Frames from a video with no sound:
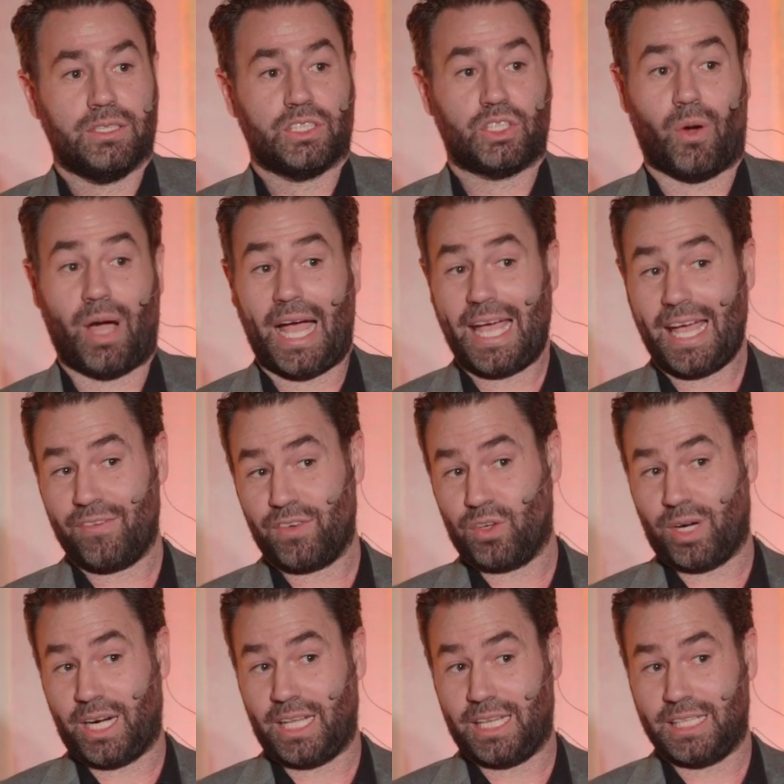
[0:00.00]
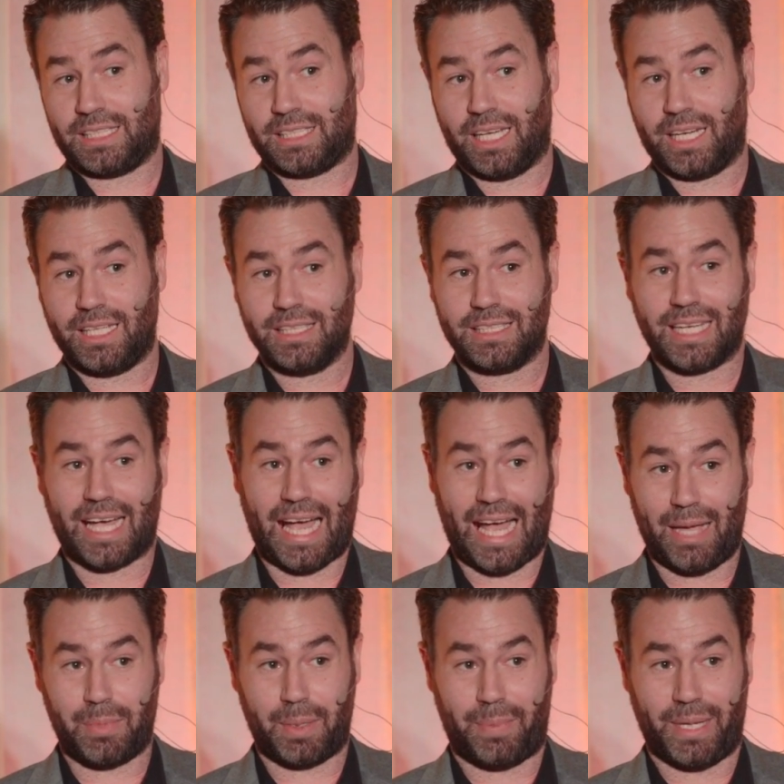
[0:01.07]
So I haven't run any of these studies.
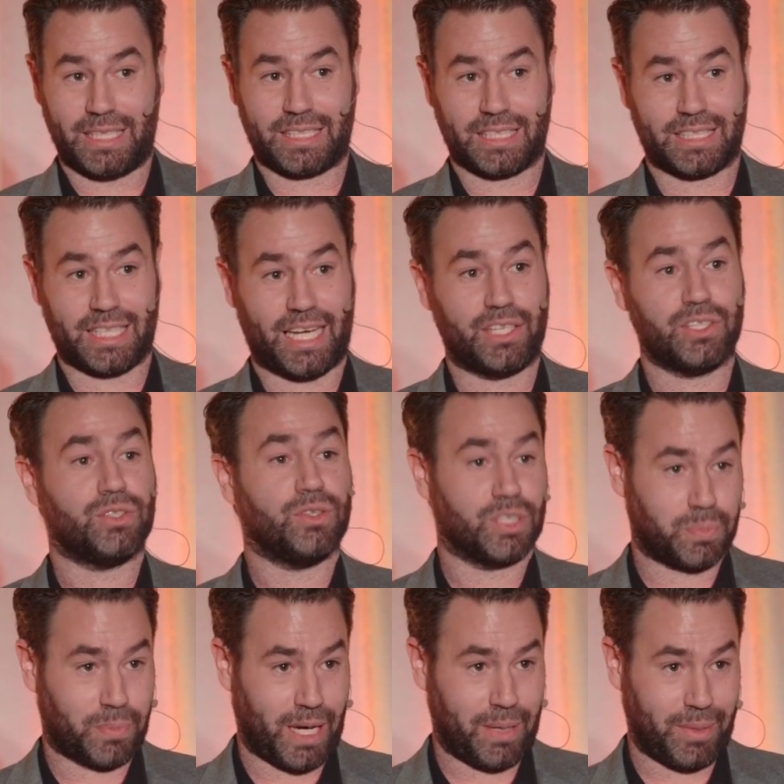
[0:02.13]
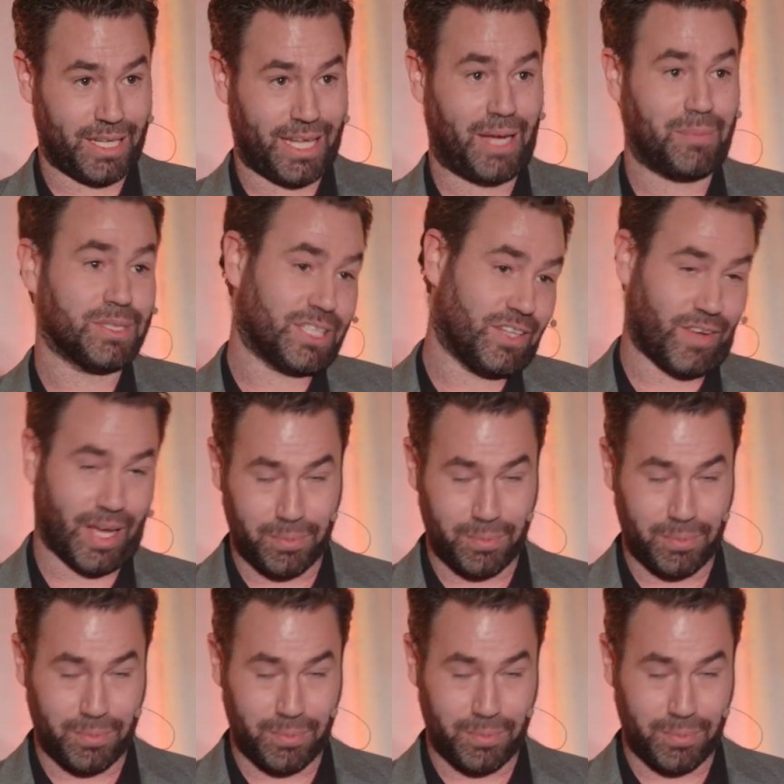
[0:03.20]
I'm a basic scientist who does primarily animal stuff.